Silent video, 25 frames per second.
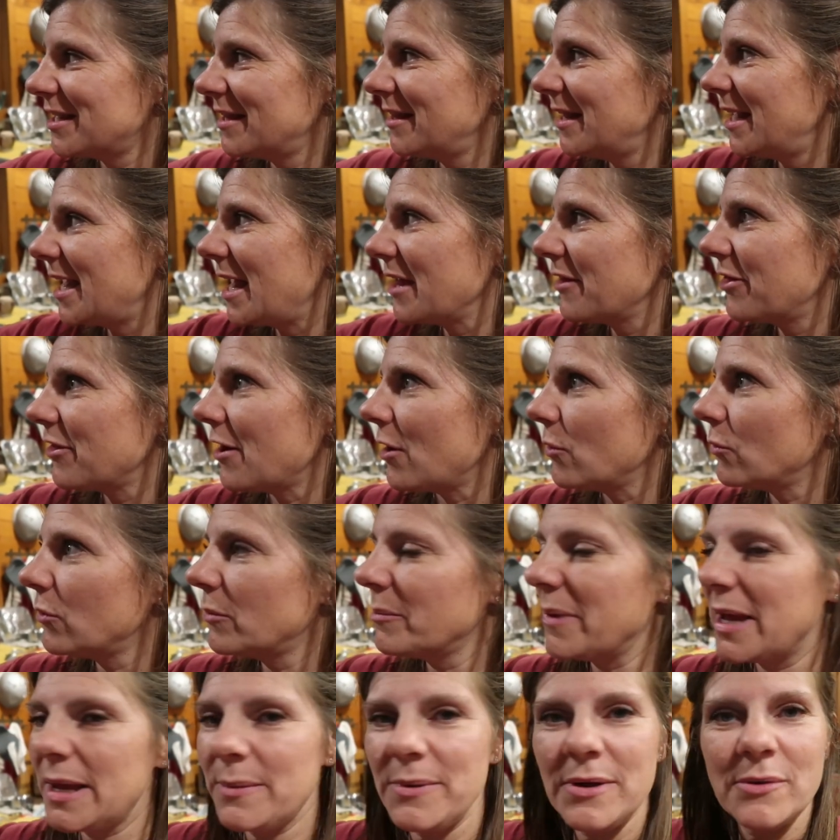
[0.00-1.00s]
And then I thought,
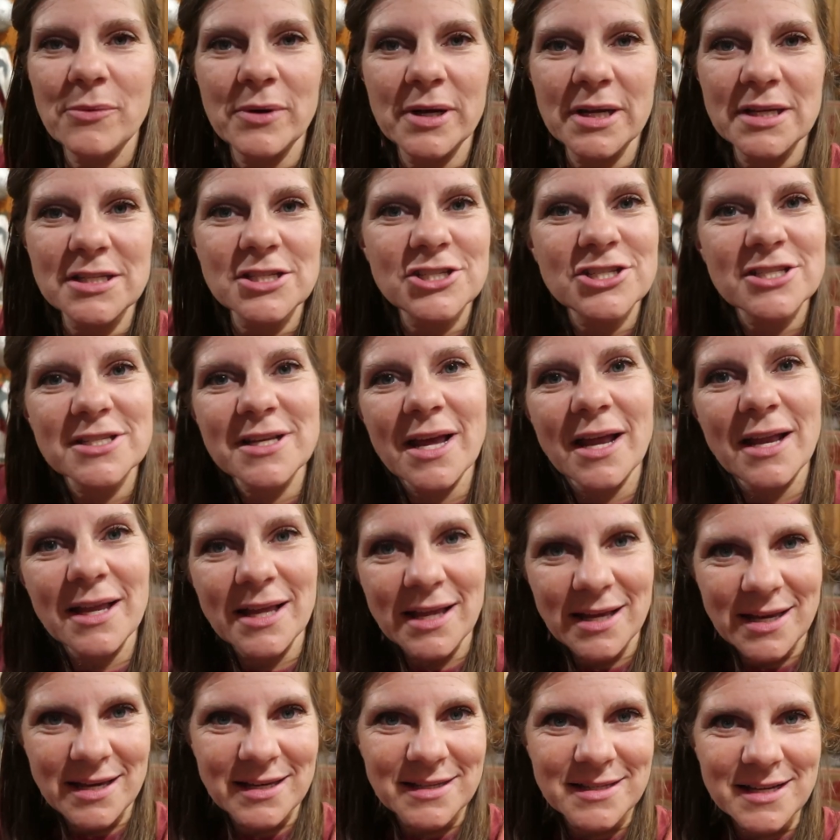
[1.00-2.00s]
well, maybe when it's just kind
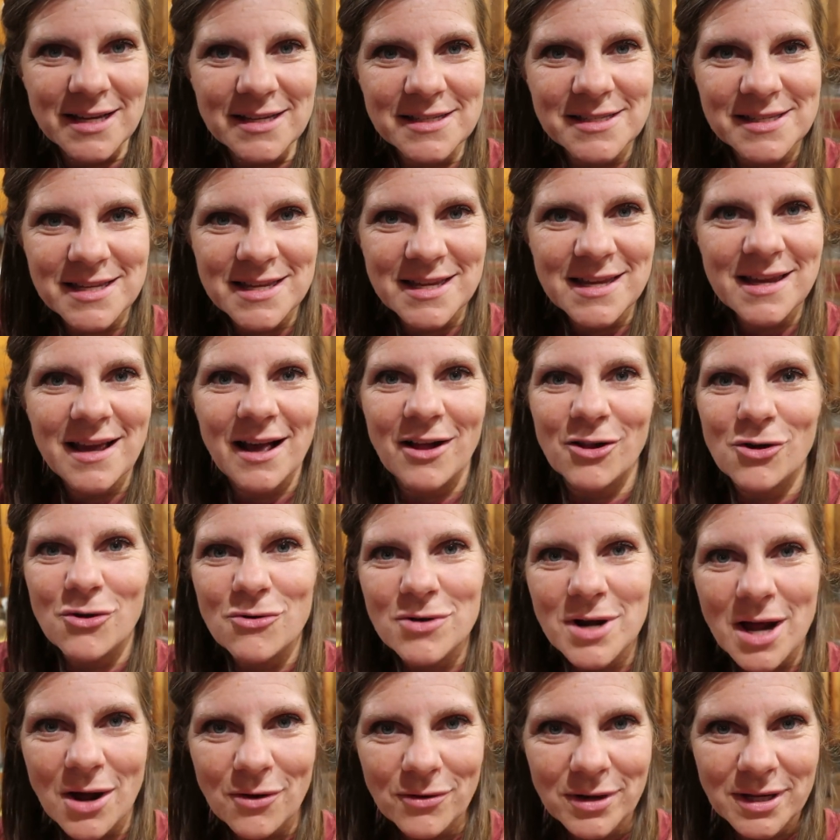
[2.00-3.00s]
of getting dusky, I'll
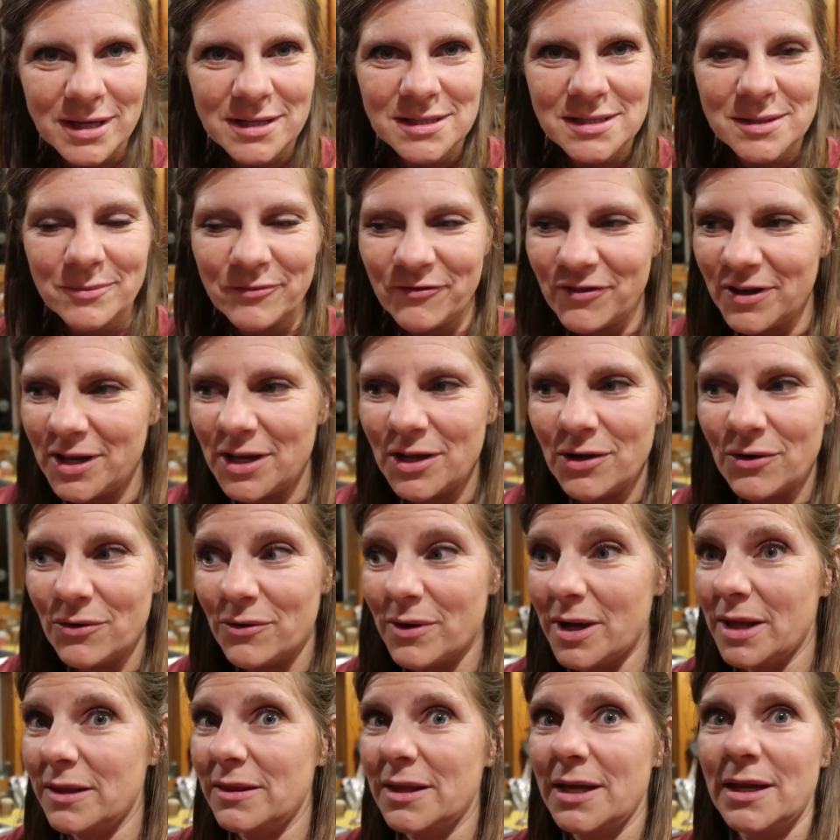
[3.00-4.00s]
go down and get some
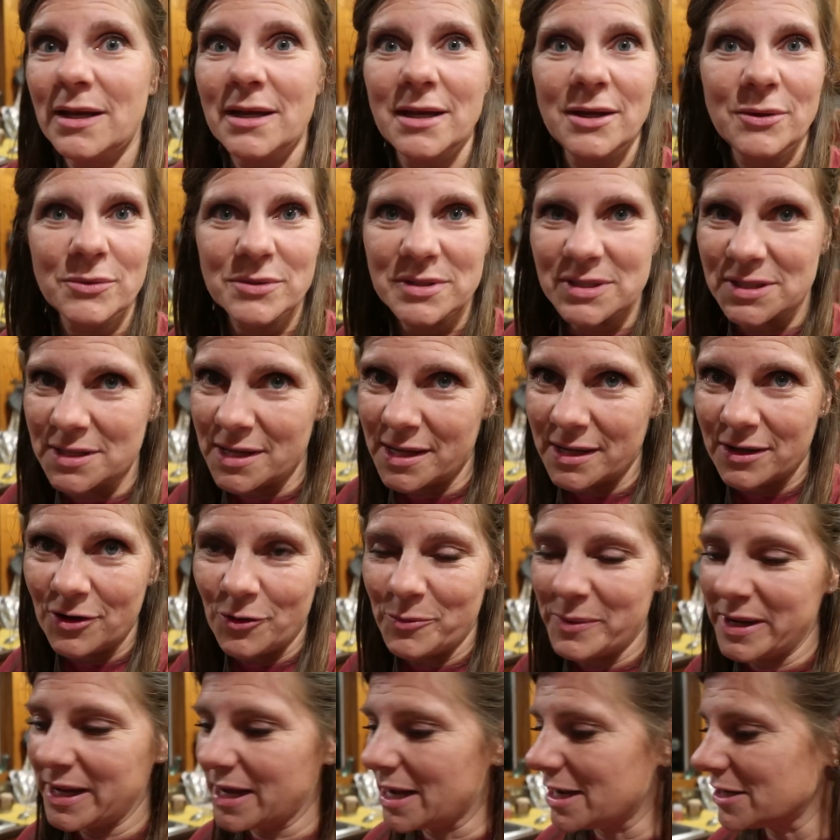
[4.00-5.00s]
video. And then it was like,
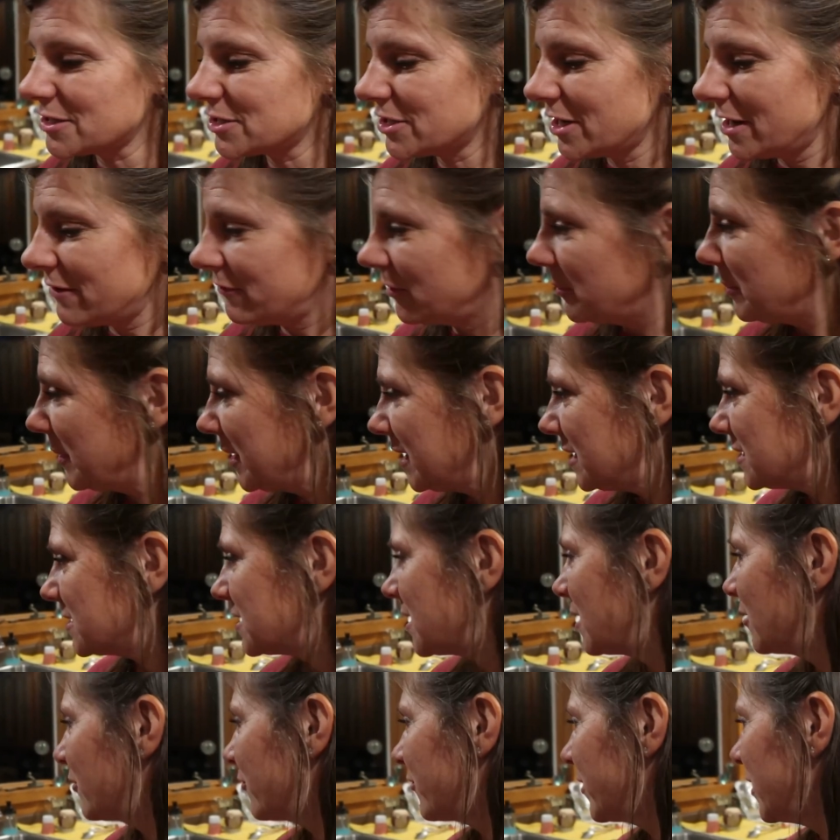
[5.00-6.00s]
oh my gosh, everybody
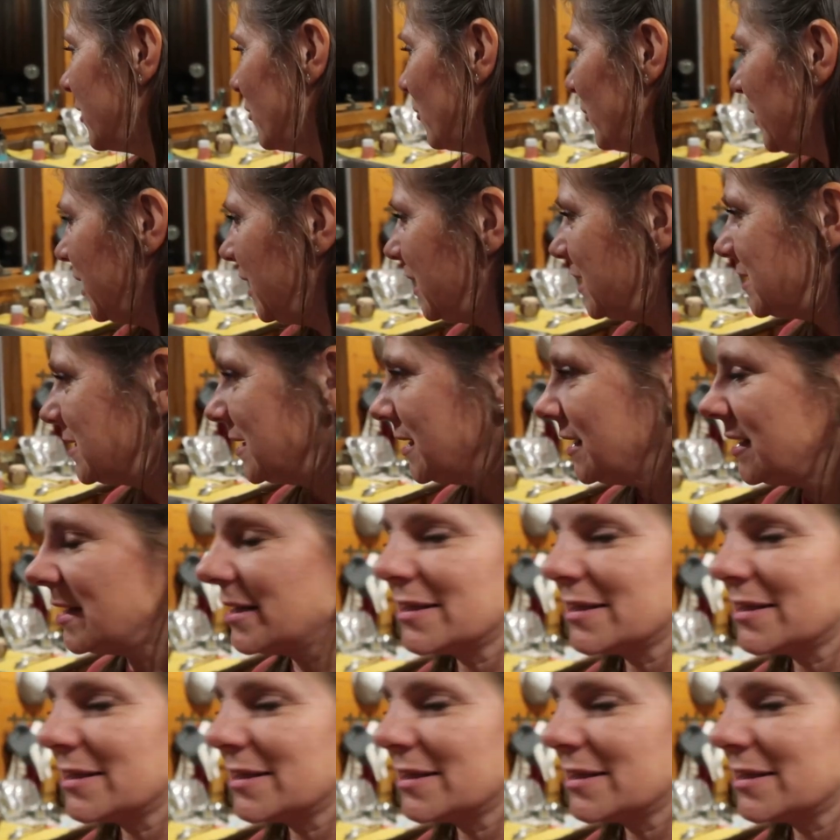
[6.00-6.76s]
is hungry. We need to